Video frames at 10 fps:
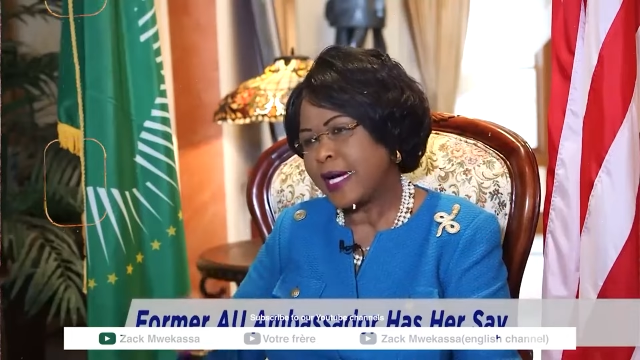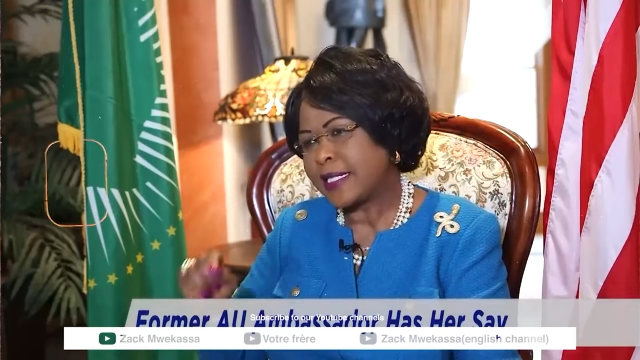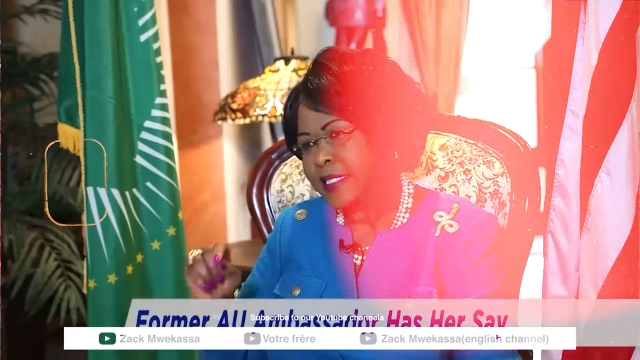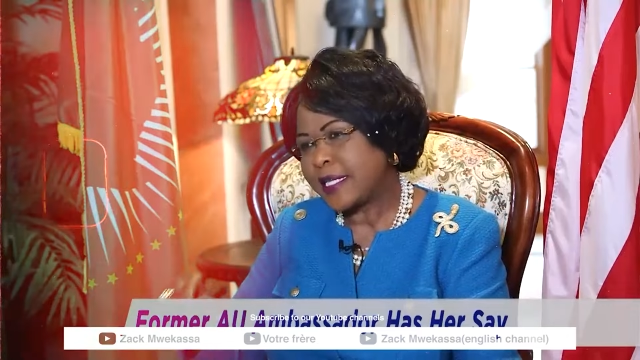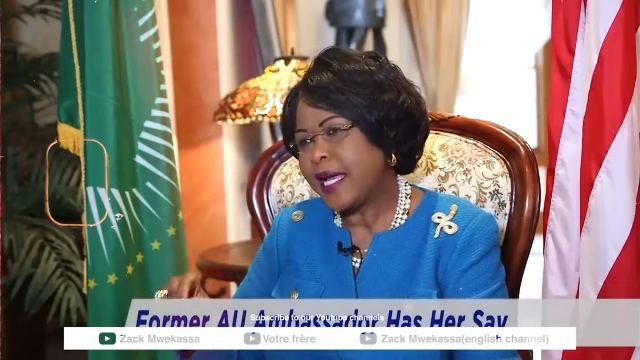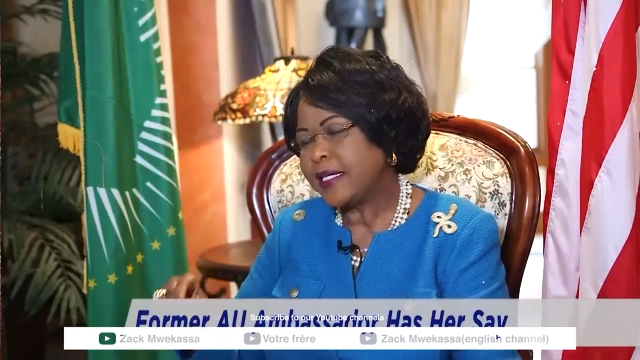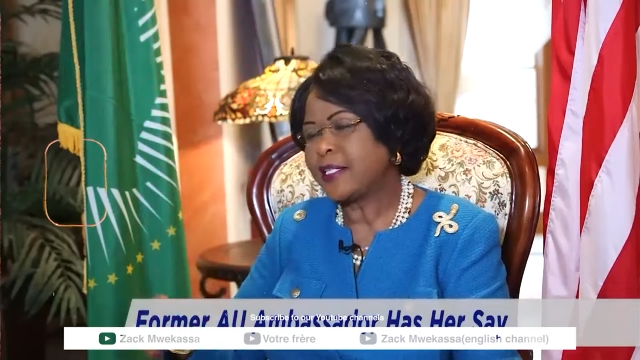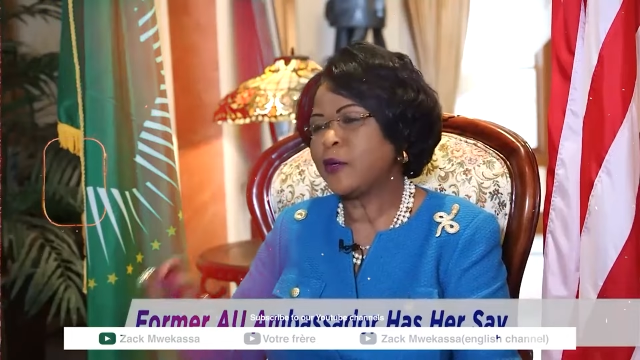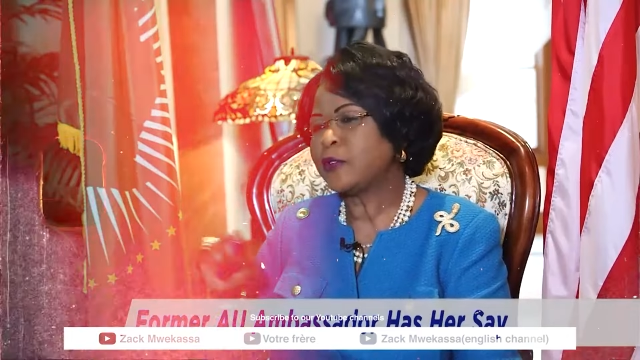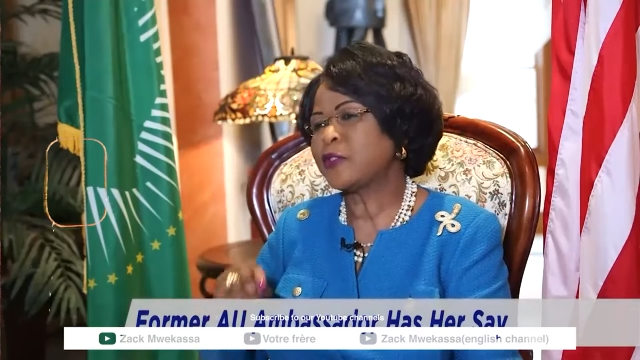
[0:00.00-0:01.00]
to understand
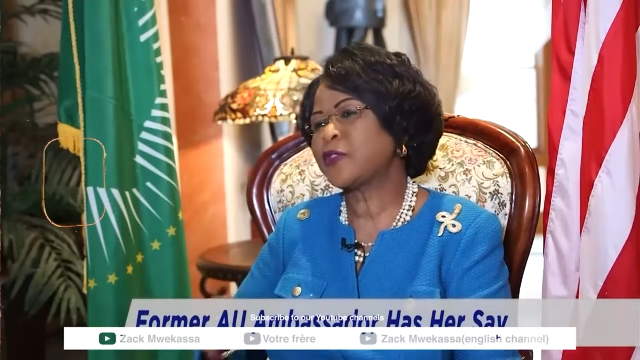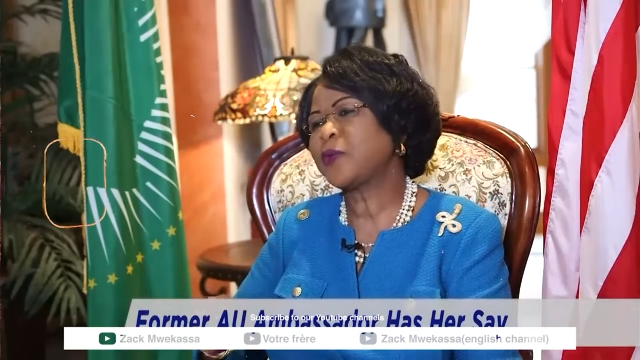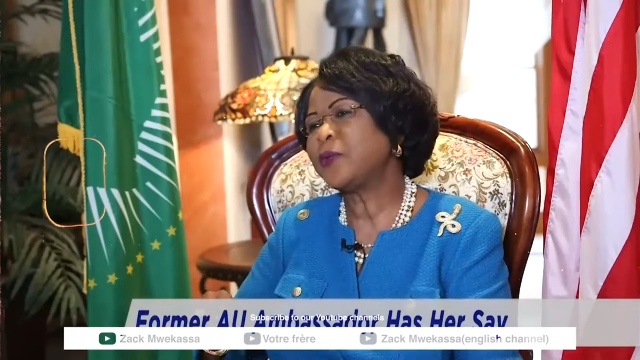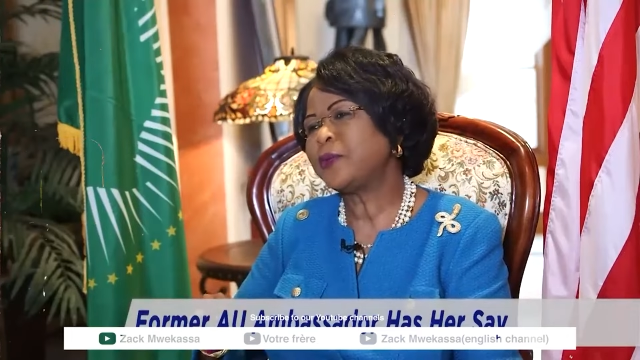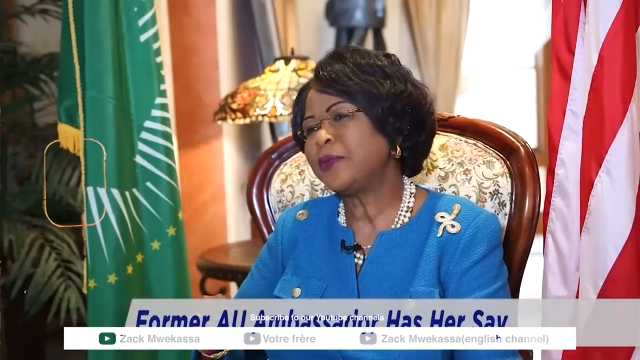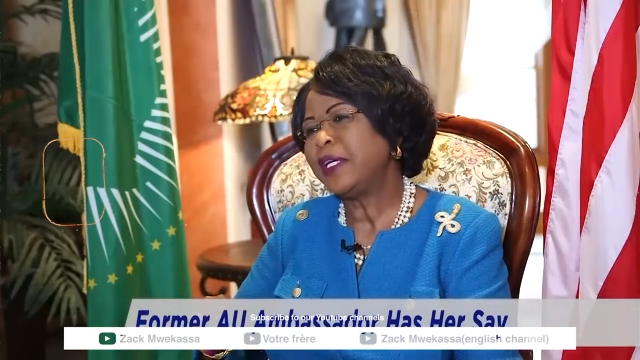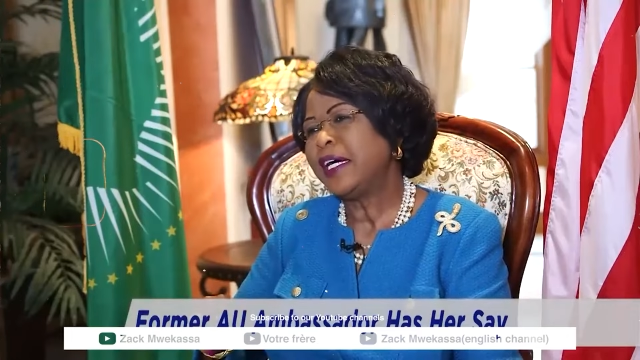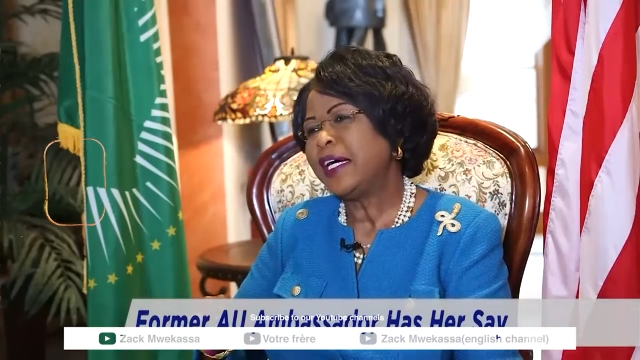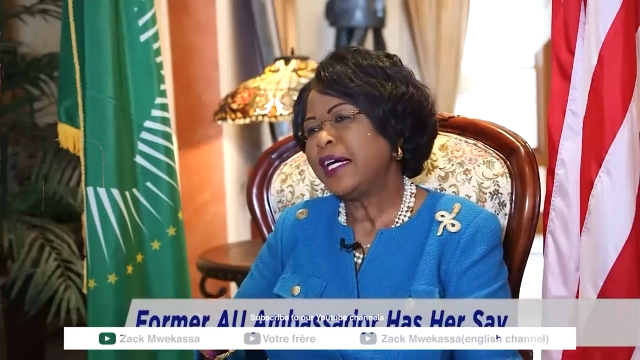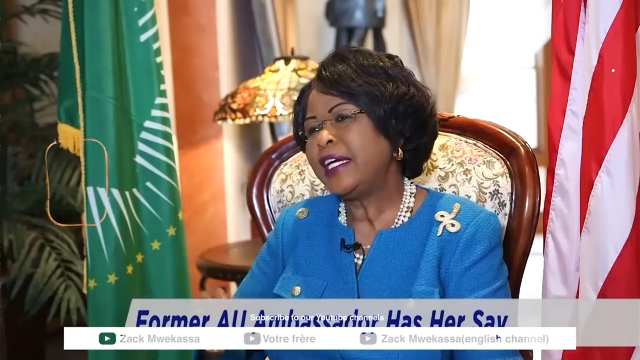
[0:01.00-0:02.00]
that the golden stool
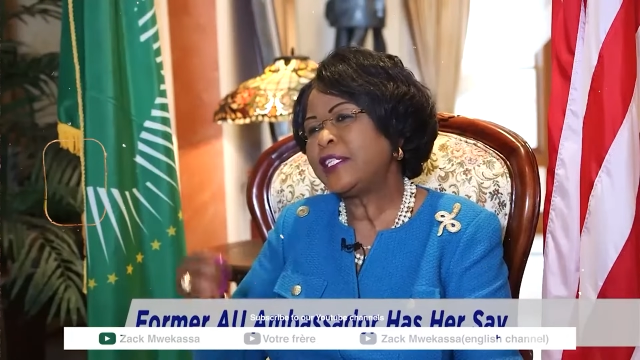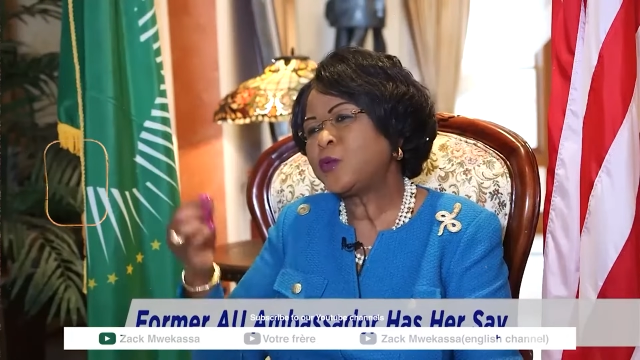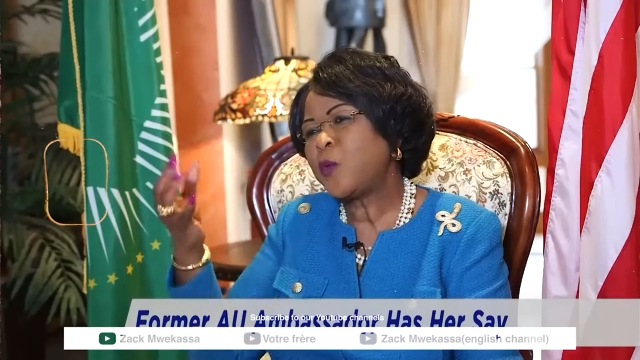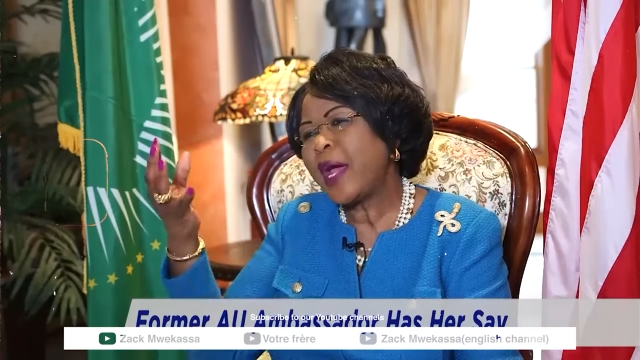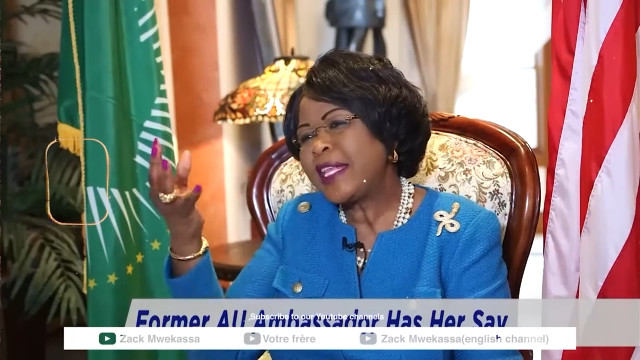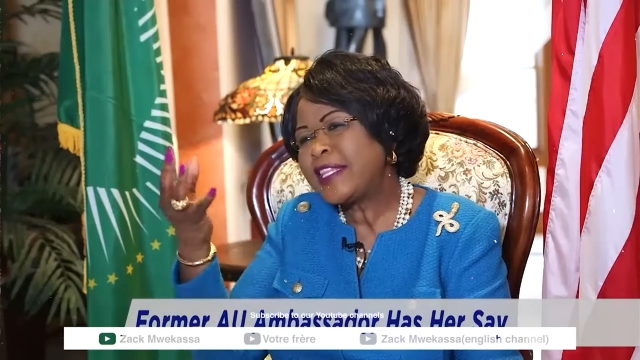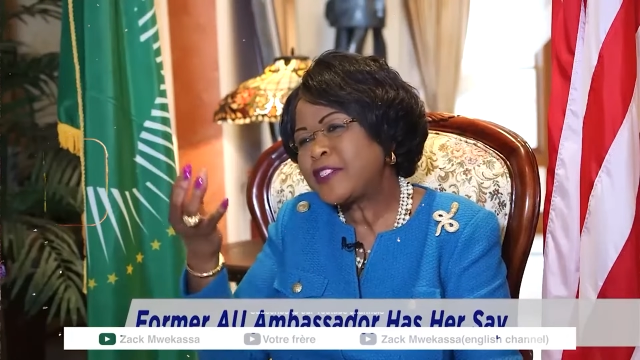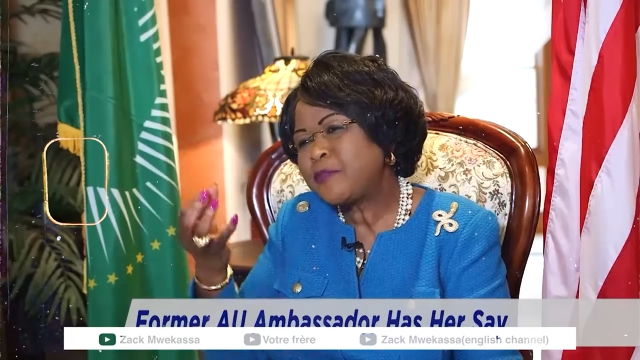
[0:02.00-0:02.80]
is where the